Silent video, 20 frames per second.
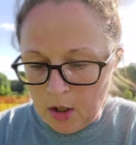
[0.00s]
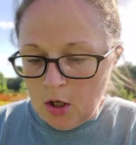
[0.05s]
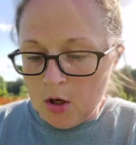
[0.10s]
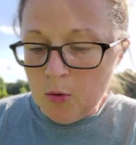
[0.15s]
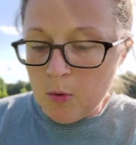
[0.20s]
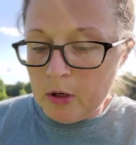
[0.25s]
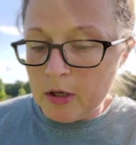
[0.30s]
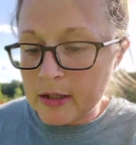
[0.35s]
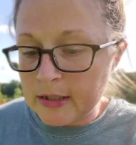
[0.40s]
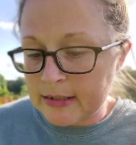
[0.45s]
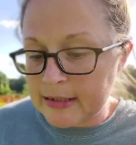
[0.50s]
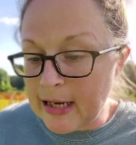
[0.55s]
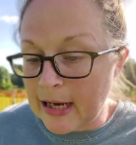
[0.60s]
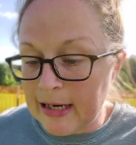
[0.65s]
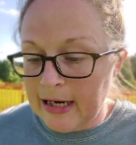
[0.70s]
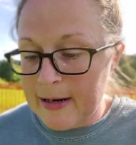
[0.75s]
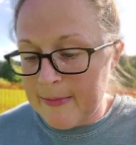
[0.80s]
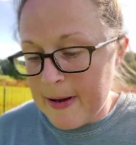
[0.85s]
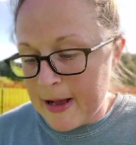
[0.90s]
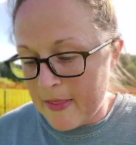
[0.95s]
we're
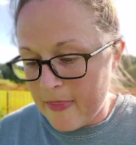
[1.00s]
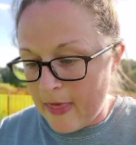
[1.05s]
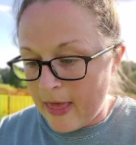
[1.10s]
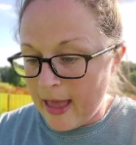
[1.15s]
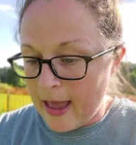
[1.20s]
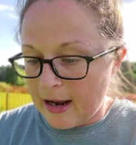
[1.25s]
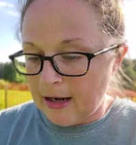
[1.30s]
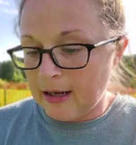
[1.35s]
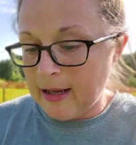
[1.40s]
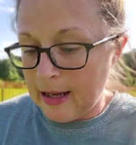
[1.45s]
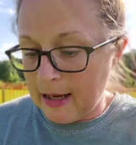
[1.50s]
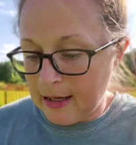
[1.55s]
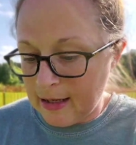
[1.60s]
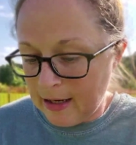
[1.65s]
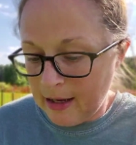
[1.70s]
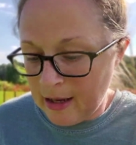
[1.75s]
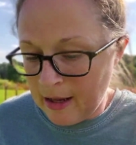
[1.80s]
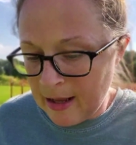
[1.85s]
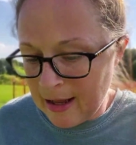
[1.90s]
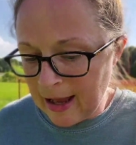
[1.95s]
excited about that,
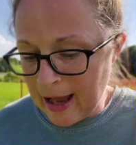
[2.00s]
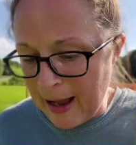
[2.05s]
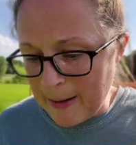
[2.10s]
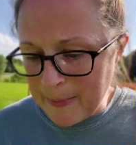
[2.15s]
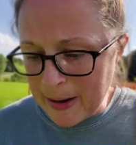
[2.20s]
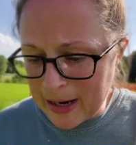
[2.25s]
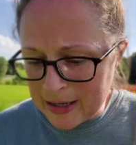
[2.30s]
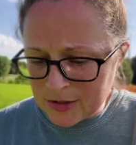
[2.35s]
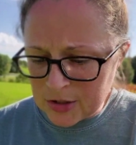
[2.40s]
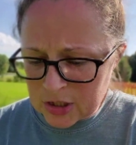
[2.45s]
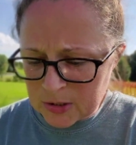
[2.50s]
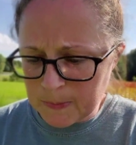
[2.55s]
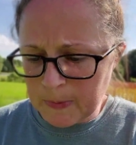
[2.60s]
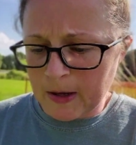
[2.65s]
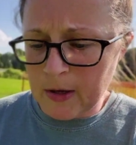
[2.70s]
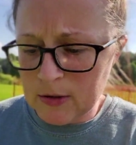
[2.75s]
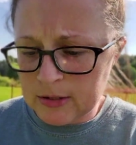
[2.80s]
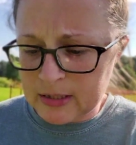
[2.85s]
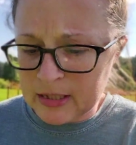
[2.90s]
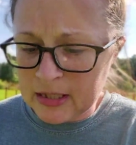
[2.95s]
and I might just post